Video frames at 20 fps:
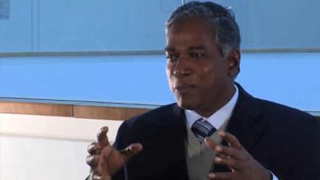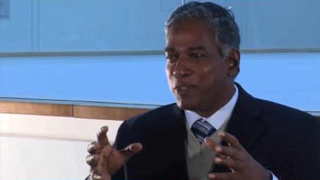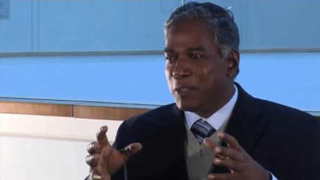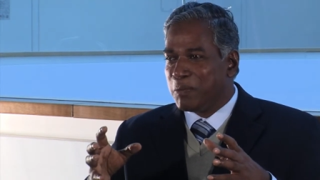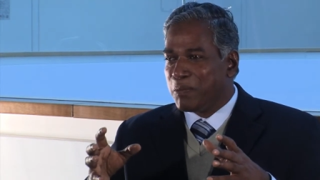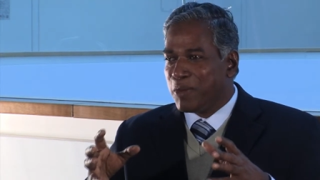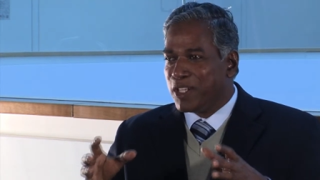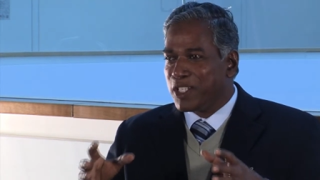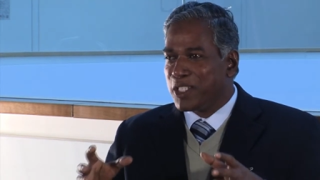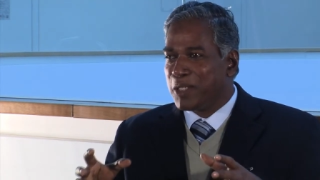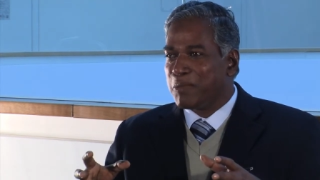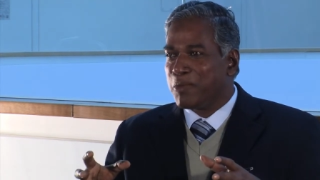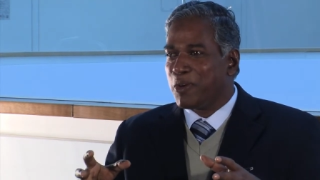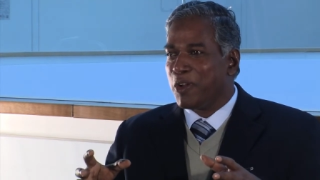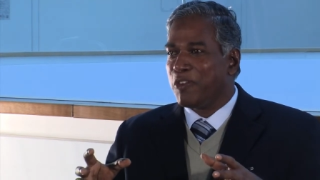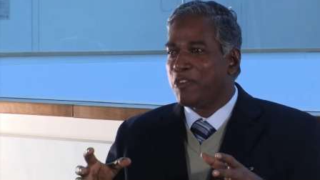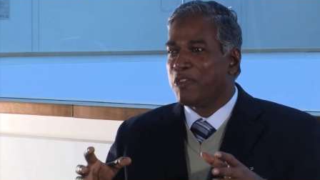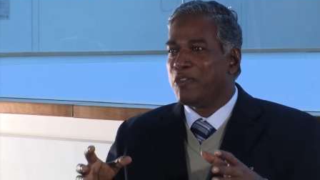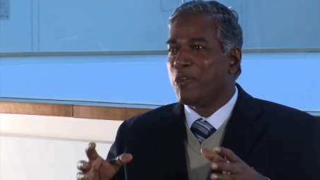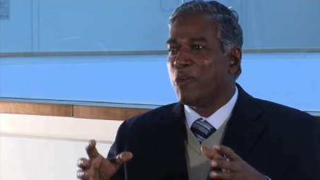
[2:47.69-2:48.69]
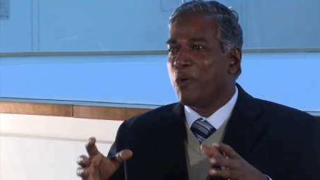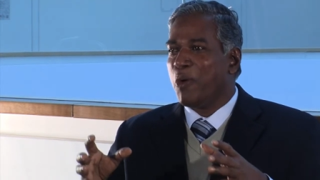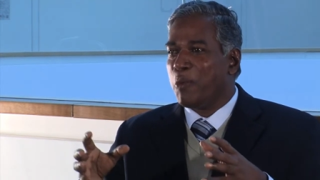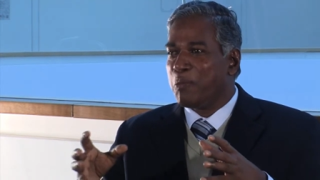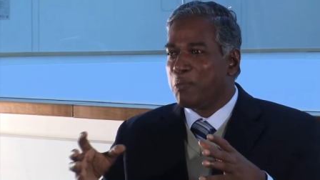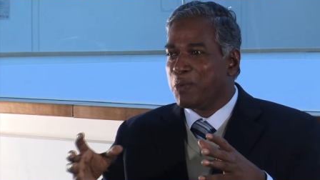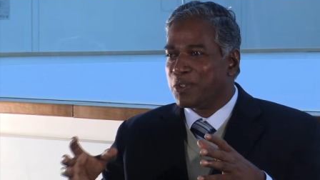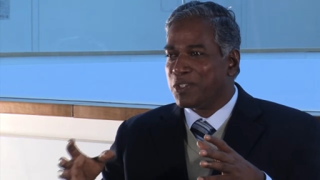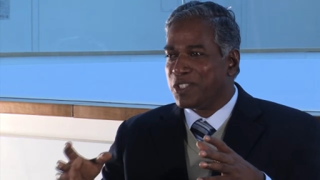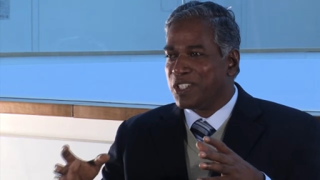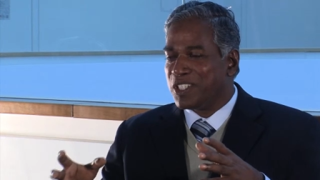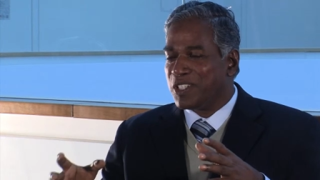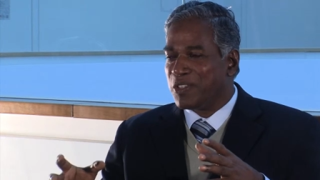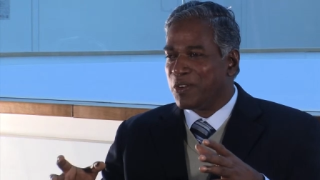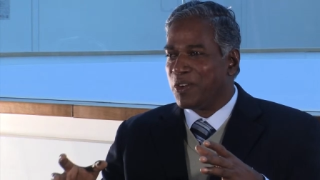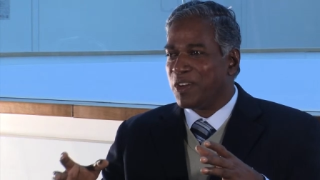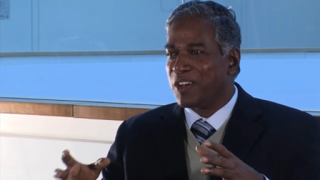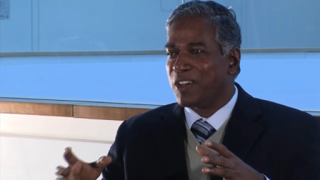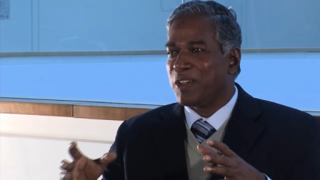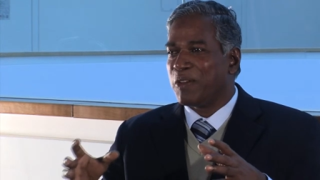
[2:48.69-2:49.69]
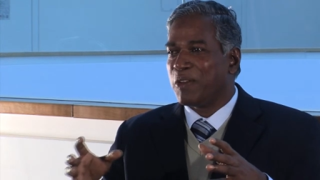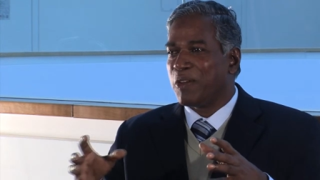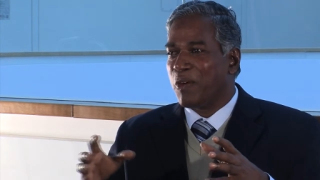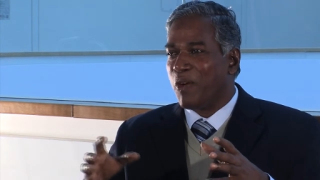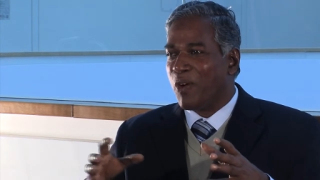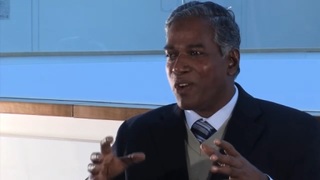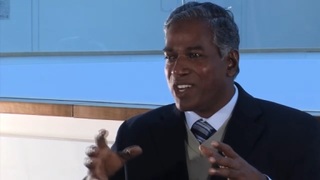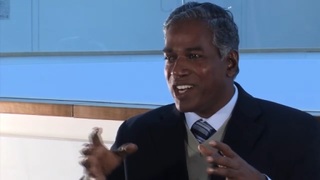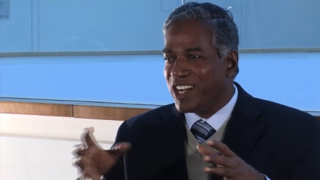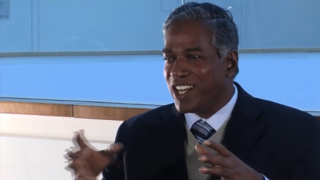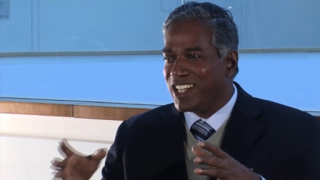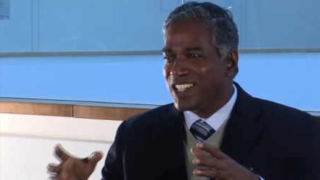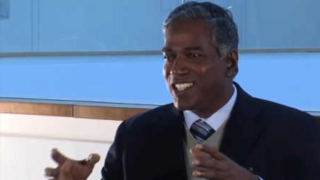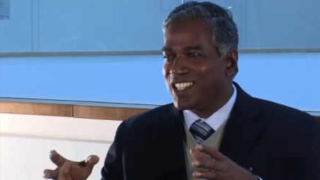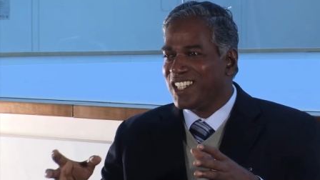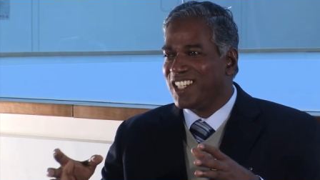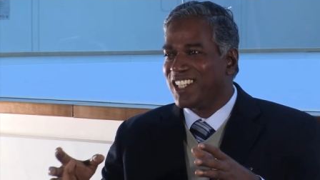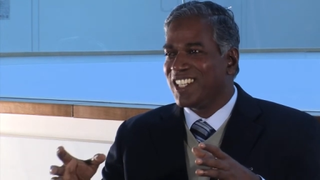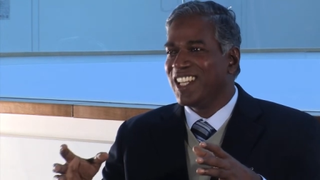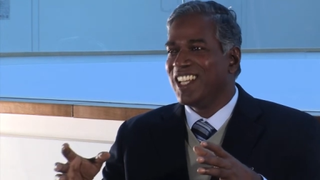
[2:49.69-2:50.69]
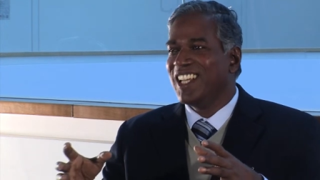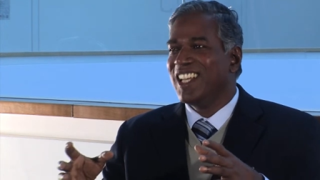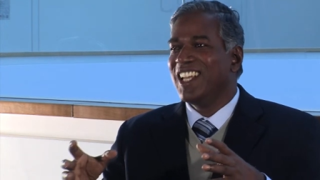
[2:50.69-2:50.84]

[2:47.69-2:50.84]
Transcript: the principle of opposition or contradiction,